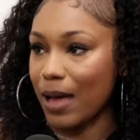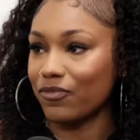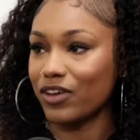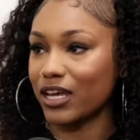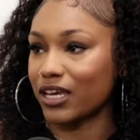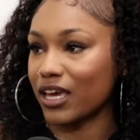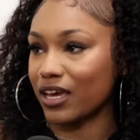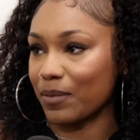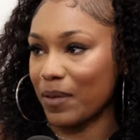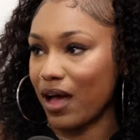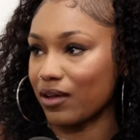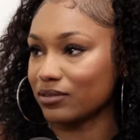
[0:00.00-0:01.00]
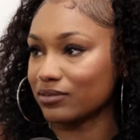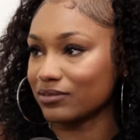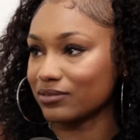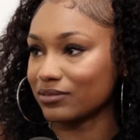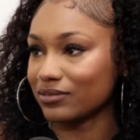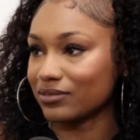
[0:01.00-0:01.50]
I'm finna kick him out.
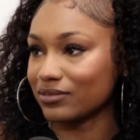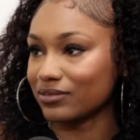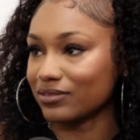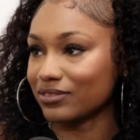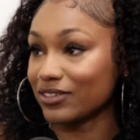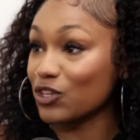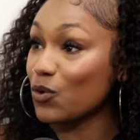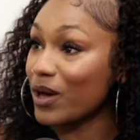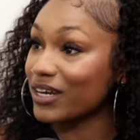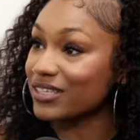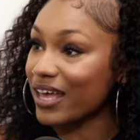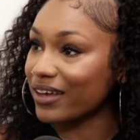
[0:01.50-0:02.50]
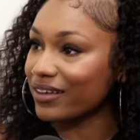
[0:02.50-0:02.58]
I Listen. You want to take